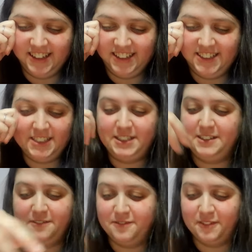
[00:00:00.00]
Just
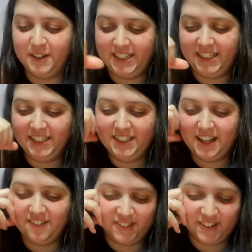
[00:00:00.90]
avoid eat
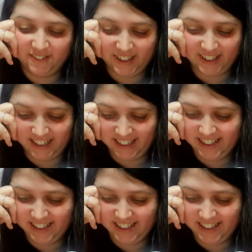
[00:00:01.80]
everyone.